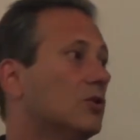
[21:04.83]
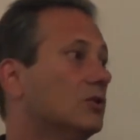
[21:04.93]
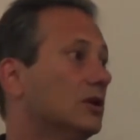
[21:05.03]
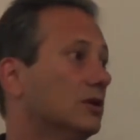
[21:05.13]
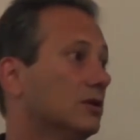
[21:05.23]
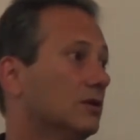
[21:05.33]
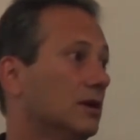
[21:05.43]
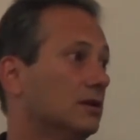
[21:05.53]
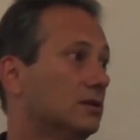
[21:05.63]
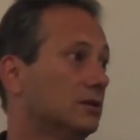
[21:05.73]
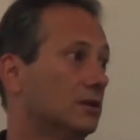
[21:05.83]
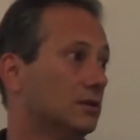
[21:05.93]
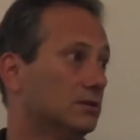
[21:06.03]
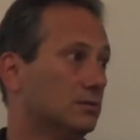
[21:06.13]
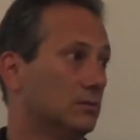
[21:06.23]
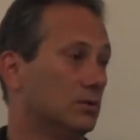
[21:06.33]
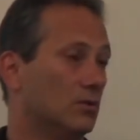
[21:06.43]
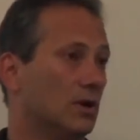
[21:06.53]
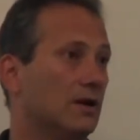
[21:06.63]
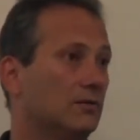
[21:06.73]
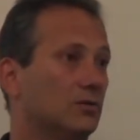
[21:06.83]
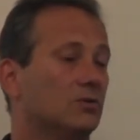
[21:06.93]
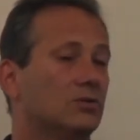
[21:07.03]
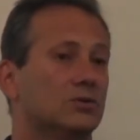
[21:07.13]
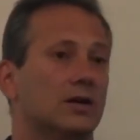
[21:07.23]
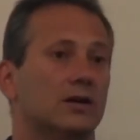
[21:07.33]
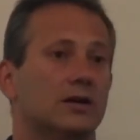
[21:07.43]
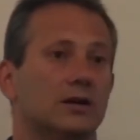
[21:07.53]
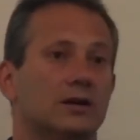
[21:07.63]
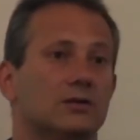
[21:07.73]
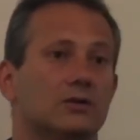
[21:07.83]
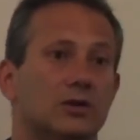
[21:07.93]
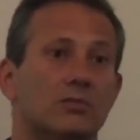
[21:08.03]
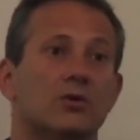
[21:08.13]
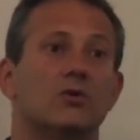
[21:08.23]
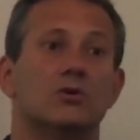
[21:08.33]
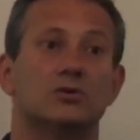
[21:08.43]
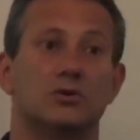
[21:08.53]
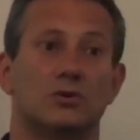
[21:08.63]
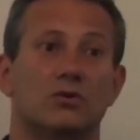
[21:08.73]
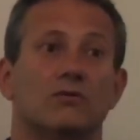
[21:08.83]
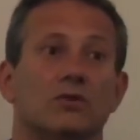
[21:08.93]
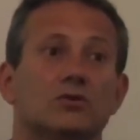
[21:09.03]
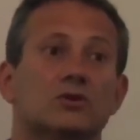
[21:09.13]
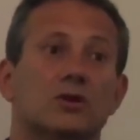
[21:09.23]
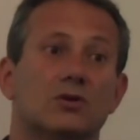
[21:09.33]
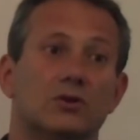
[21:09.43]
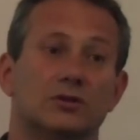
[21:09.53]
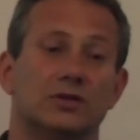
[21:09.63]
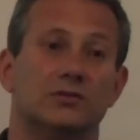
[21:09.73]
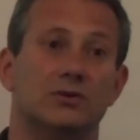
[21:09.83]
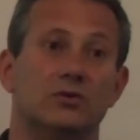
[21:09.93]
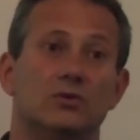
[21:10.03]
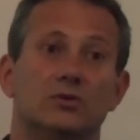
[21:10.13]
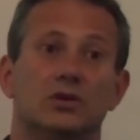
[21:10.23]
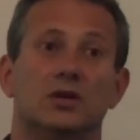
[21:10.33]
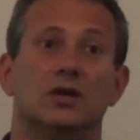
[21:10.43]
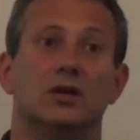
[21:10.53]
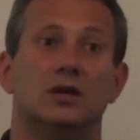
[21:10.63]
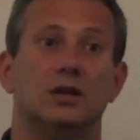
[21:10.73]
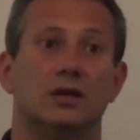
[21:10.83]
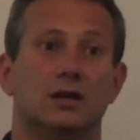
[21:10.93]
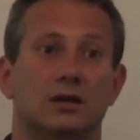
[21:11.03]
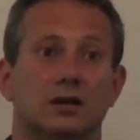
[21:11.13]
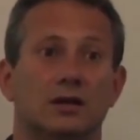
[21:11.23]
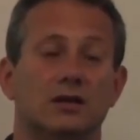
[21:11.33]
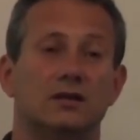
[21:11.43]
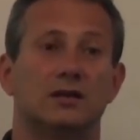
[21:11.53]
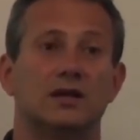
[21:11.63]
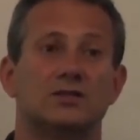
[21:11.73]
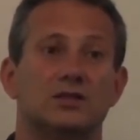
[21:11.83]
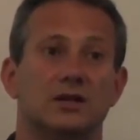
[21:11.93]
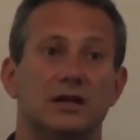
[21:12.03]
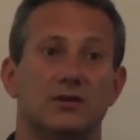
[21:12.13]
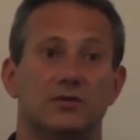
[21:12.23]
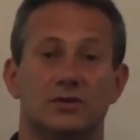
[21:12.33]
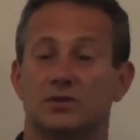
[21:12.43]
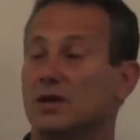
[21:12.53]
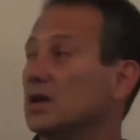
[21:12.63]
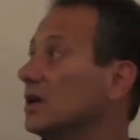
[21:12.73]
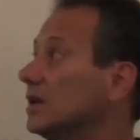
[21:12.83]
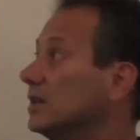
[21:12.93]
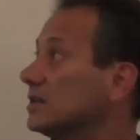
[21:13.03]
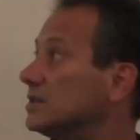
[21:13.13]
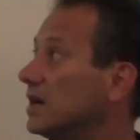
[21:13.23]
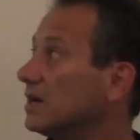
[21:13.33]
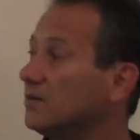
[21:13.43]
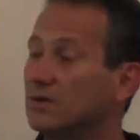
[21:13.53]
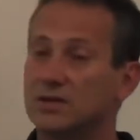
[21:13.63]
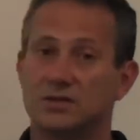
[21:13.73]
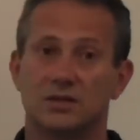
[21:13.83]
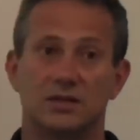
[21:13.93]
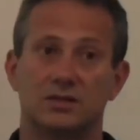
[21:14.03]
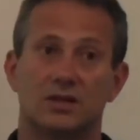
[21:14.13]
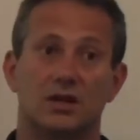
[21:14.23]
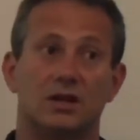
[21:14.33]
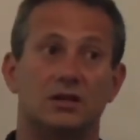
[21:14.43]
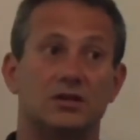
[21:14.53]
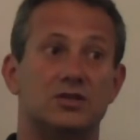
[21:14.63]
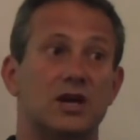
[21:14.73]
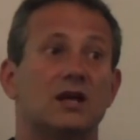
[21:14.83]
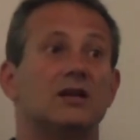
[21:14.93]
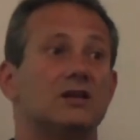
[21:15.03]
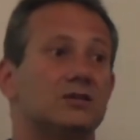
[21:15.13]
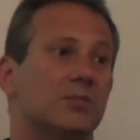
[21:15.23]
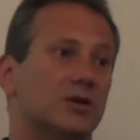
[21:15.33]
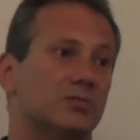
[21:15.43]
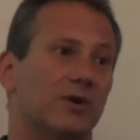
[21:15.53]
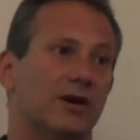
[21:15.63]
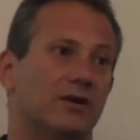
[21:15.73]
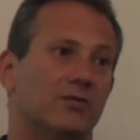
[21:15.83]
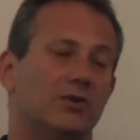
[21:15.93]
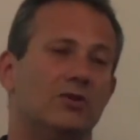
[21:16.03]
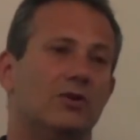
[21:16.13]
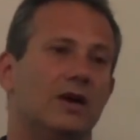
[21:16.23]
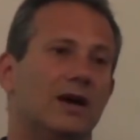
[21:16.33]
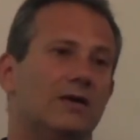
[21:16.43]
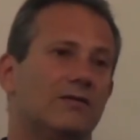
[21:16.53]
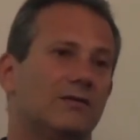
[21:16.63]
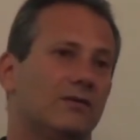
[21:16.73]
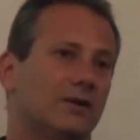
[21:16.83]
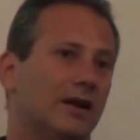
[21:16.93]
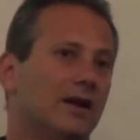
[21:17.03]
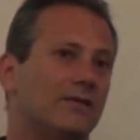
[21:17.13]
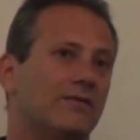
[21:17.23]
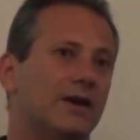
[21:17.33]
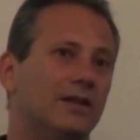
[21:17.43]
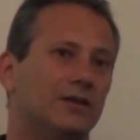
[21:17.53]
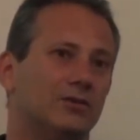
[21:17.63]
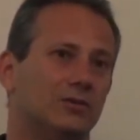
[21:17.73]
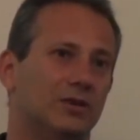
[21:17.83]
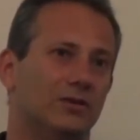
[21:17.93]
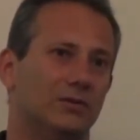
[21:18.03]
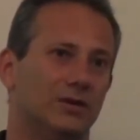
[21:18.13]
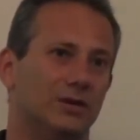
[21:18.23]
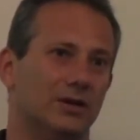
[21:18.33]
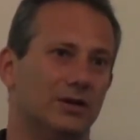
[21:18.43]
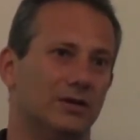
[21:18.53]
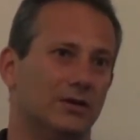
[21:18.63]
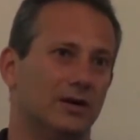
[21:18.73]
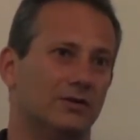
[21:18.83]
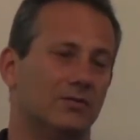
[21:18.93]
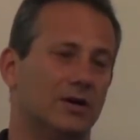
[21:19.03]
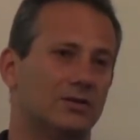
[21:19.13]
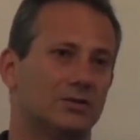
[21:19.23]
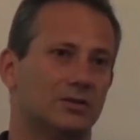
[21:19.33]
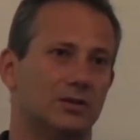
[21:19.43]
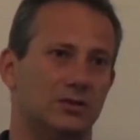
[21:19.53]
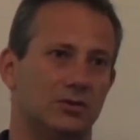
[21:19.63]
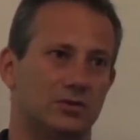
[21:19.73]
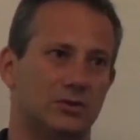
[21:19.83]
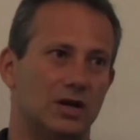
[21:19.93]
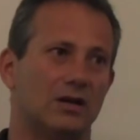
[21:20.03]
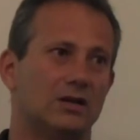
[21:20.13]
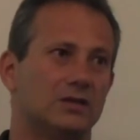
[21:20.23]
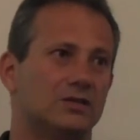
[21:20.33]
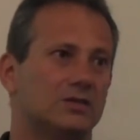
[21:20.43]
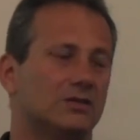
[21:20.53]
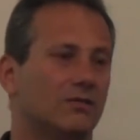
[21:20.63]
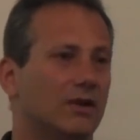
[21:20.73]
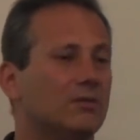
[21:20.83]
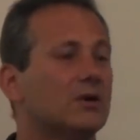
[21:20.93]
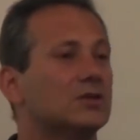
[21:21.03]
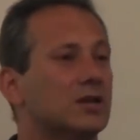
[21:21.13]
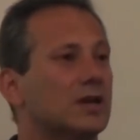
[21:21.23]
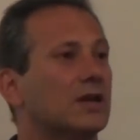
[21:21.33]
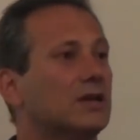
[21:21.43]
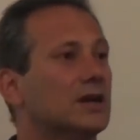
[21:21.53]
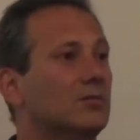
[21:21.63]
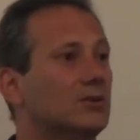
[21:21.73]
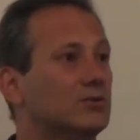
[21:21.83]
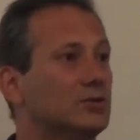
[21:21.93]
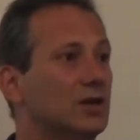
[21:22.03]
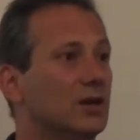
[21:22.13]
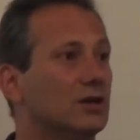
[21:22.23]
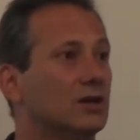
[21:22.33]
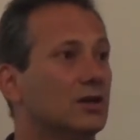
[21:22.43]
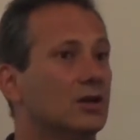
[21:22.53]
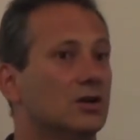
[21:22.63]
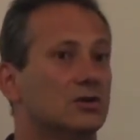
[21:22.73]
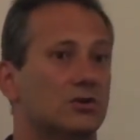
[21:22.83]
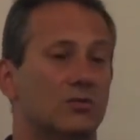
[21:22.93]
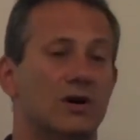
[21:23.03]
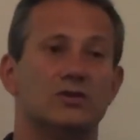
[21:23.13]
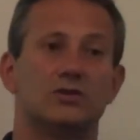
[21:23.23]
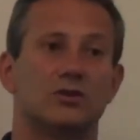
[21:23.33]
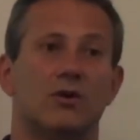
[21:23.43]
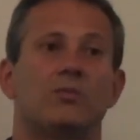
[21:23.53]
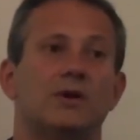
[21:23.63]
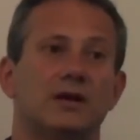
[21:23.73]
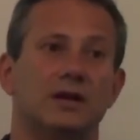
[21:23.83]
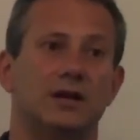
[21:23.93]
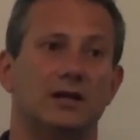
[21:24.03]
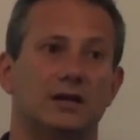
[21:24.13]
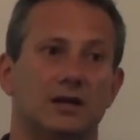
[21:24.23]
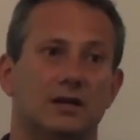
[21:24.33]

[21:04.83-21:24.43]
coding, right? You don't have to use like turbo codes or convolutional codes that we use in terrestrial networks. The second reason is the channel is much better. We don't have relay fading to deal with here, right? Once your channel is very much like AWGN, so once you're operating at